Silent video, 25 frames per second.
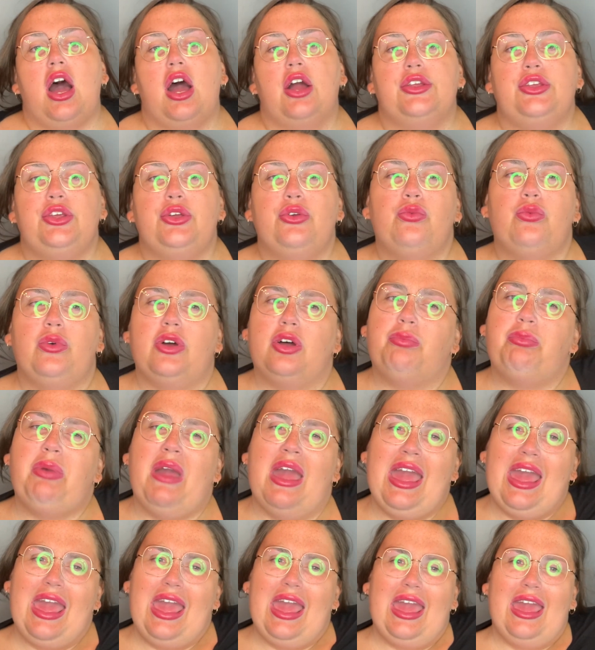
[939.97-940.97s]
You will
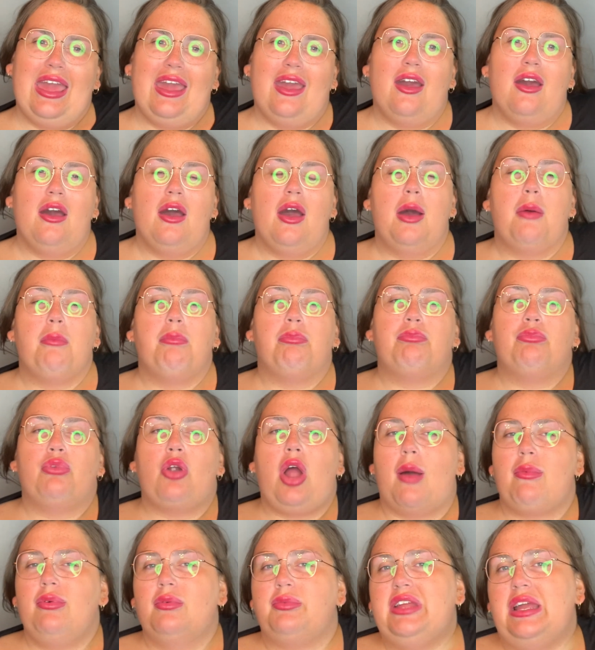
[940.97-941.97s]
pay
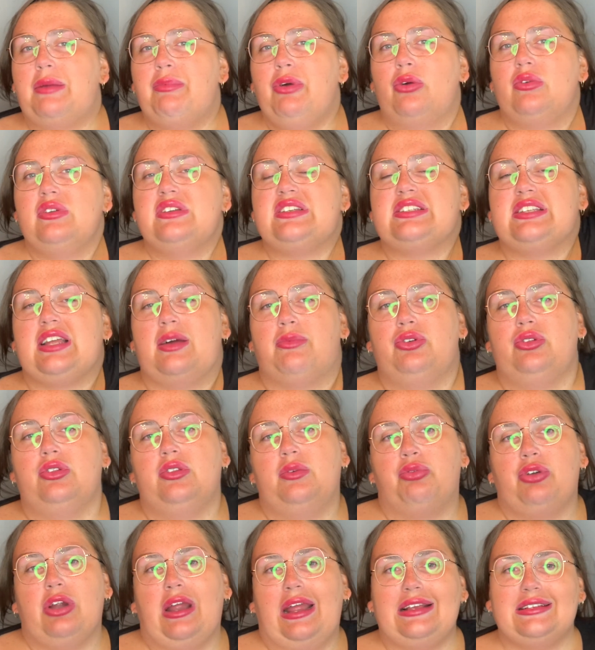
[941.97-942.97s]
probably about double the
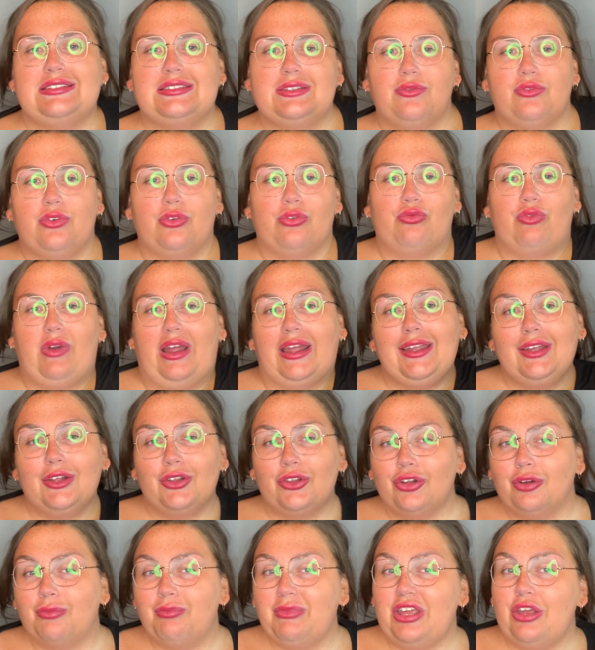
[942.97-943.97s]
price of a
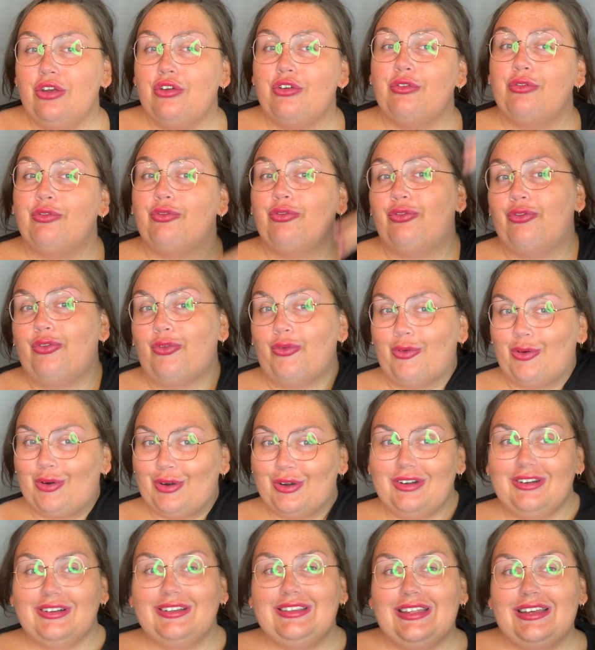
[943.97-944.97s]
regular mirror
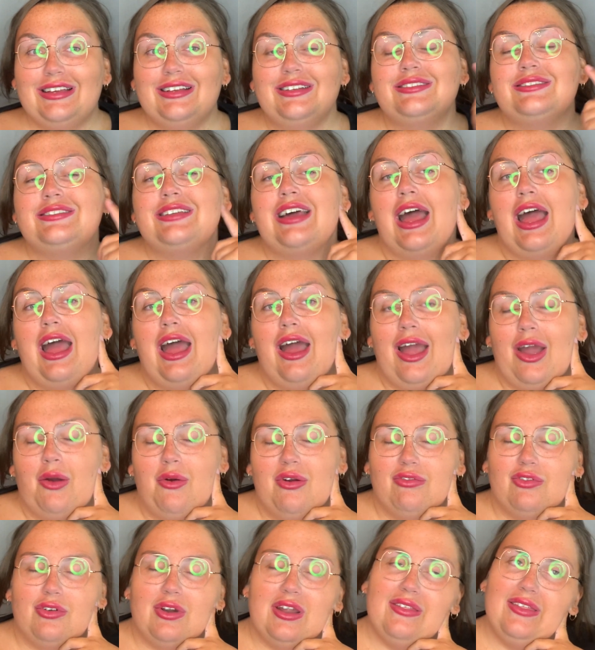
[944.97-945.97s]
for this.
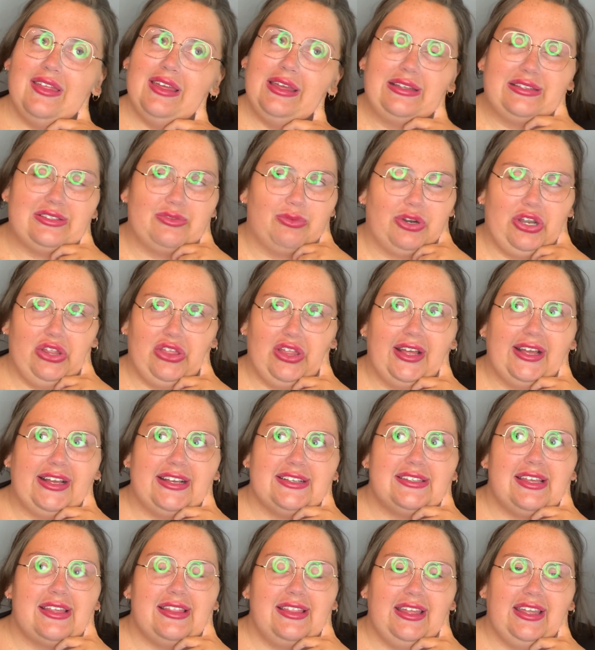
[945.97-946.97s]
However, I think it's worth it
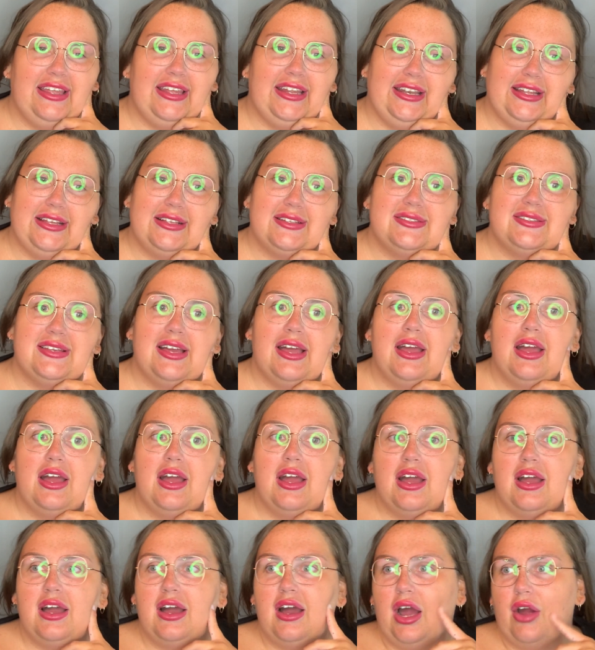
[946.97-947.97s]
because I think it is
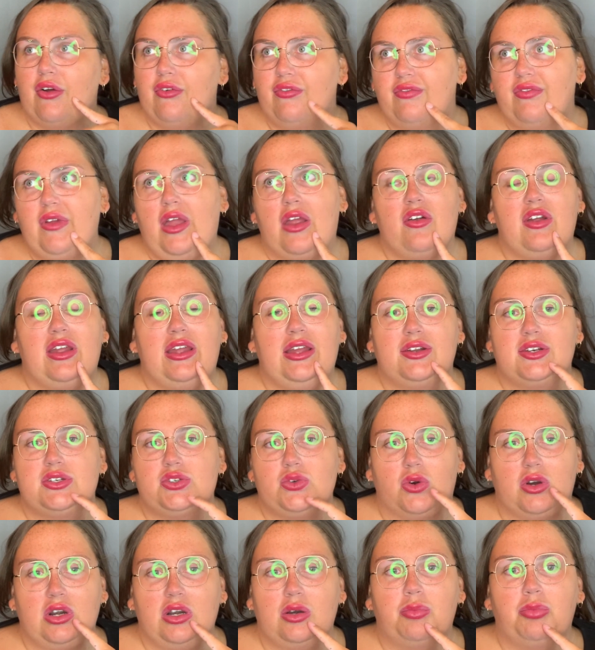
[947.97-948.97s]
a very
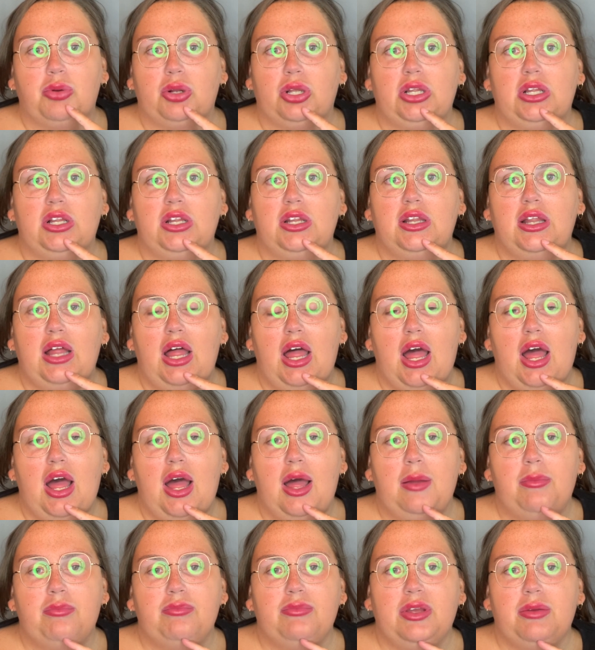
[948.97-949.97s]
adorable
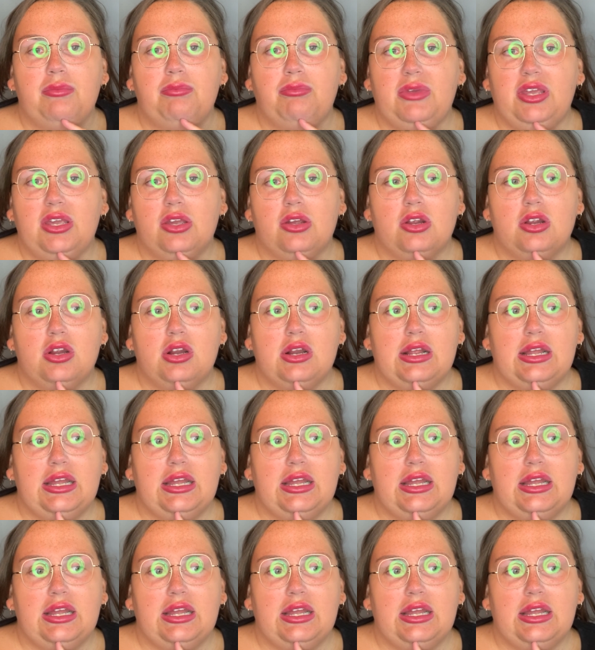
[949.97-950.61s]
mirror.